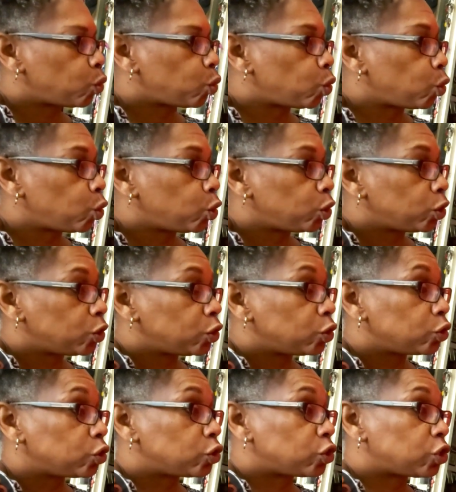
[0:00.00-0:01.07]
Oh,
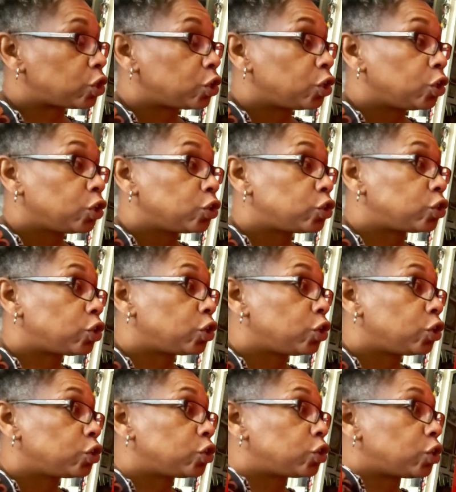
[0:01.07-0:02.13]
t t
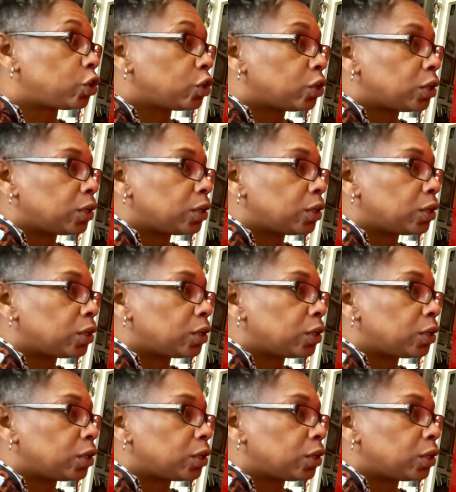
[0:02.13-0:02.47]
t.